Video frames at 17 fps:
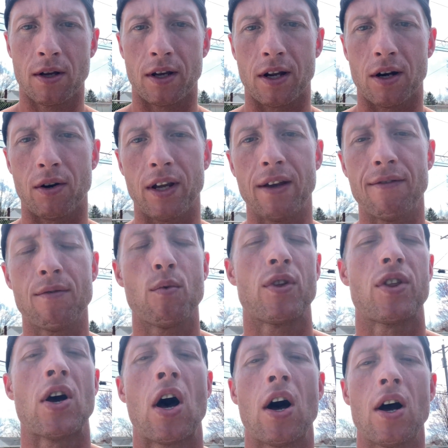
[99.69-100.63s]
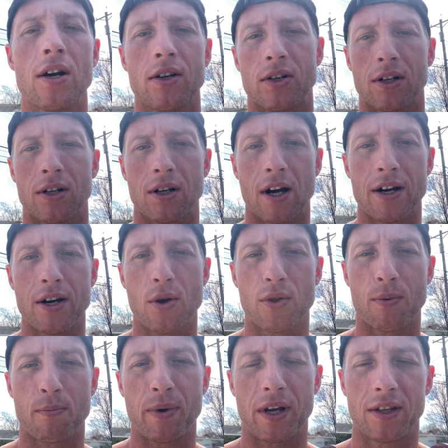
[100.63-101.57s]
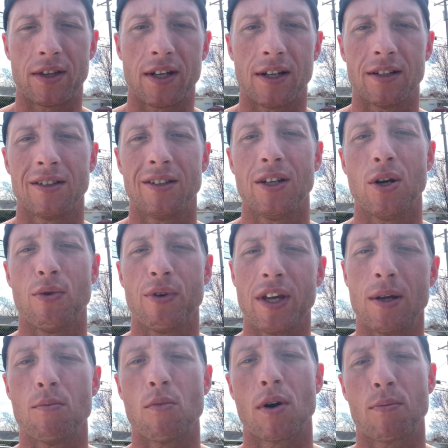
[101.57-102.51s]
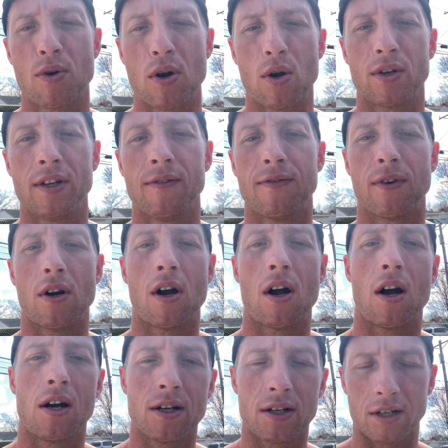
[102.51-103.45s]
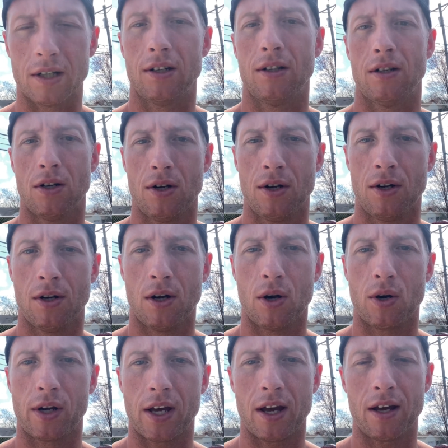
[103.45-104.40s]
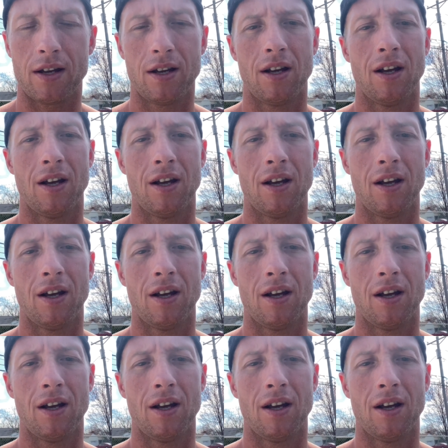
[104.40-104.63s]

You know, even with hunger, I know the big thing is, you know, eat more protein for hunger, okay?